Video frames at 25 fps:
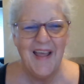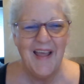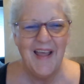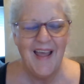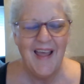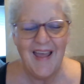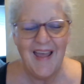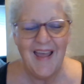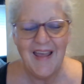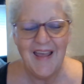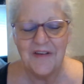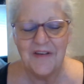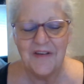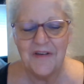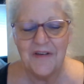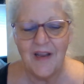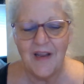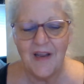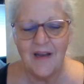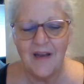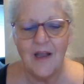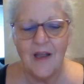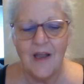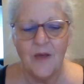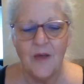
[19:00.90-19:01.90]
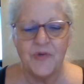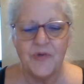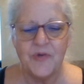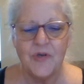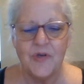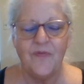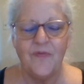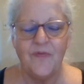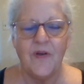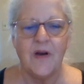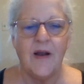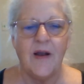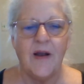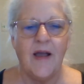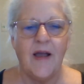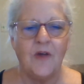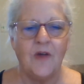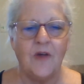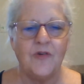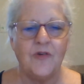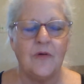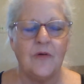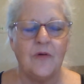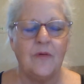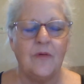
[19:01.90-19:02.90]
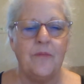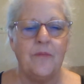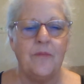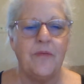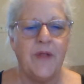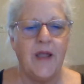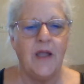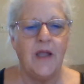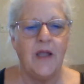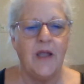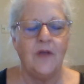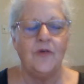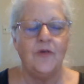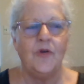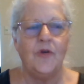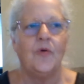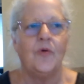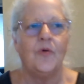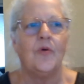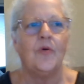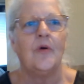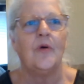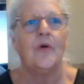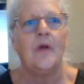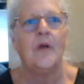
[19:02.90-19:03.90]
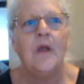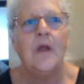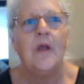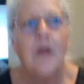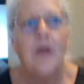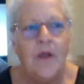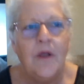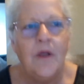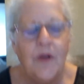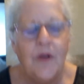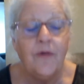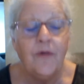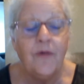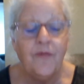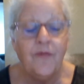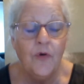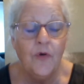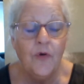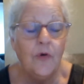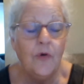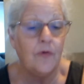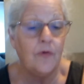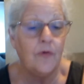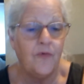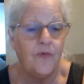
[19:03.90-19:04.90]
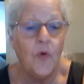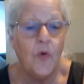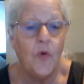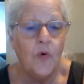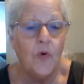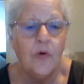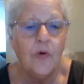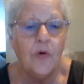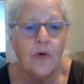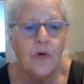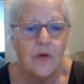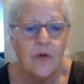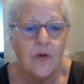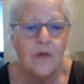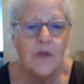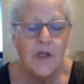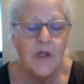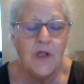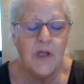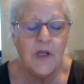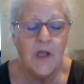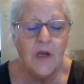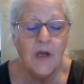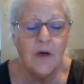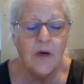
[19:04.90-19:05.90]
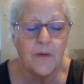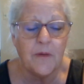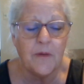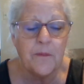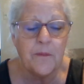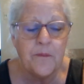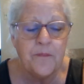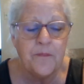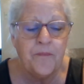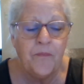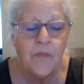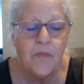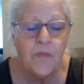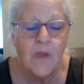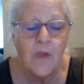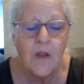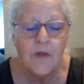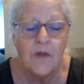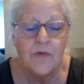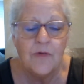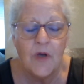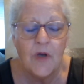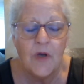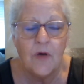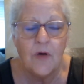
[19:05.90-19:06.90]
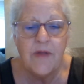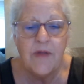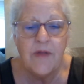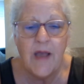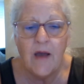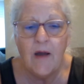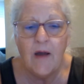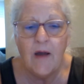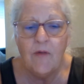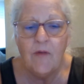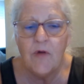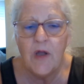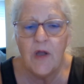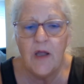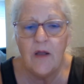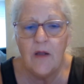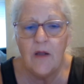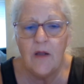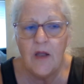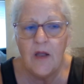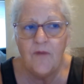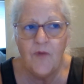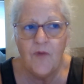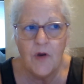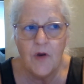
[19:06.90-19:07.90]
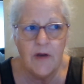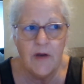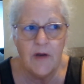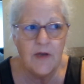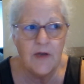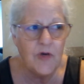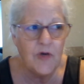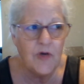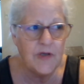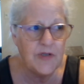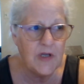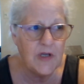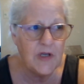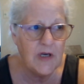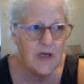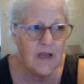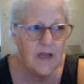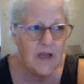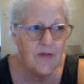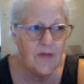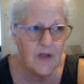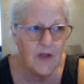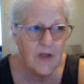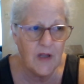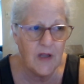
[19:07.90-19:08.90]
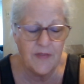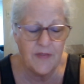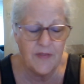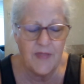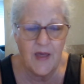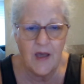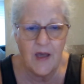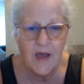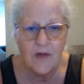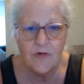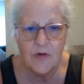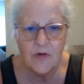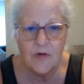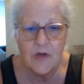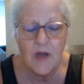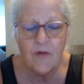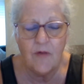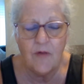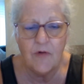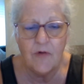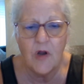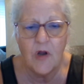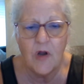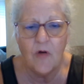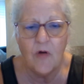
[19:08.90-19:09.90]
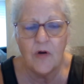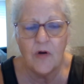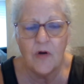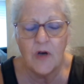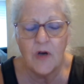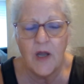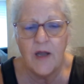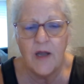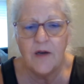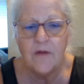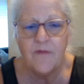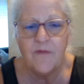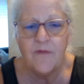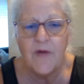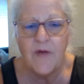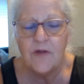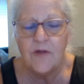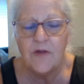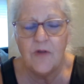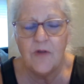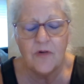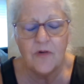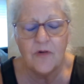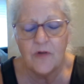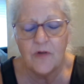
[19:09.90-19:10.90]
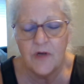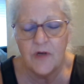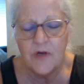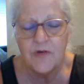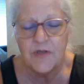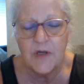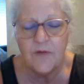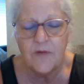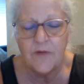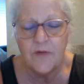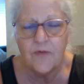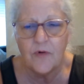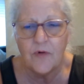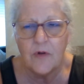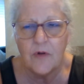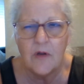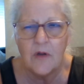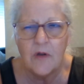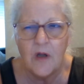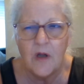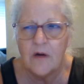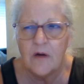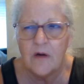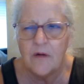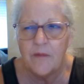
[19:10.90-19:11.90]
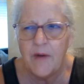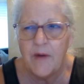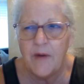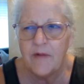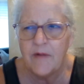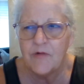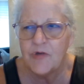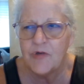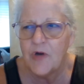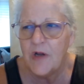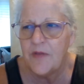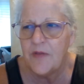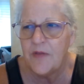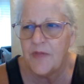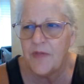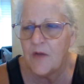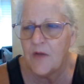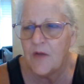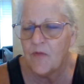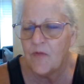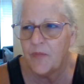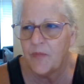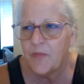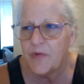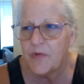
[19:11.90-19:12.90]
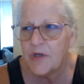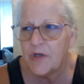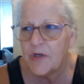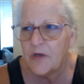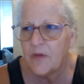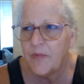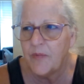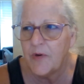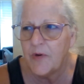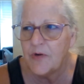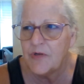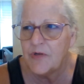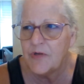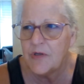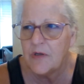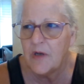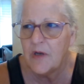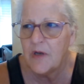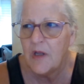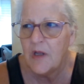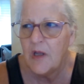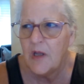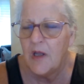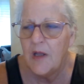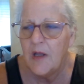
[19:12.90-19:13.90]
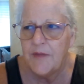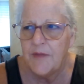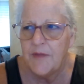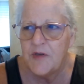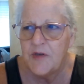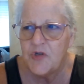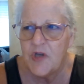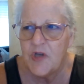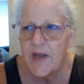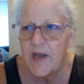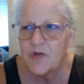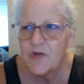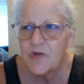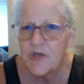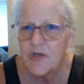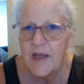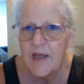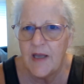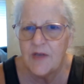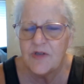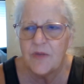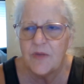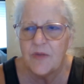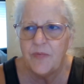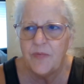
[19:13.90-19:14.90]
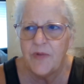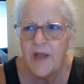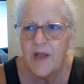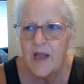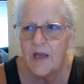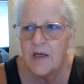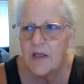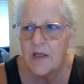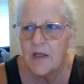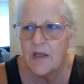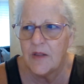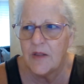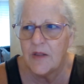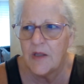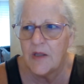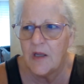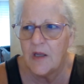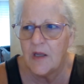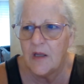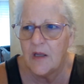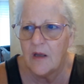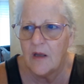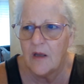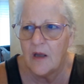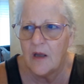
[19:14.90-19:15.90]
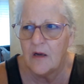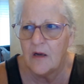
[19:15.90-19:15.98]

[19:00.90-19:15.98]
And it helps you figure out how to plan your food for the year. So yeah, if you're interested in anything like that, I would go online and find there's several. I was trying to think one particular person that she actually has a planning thing.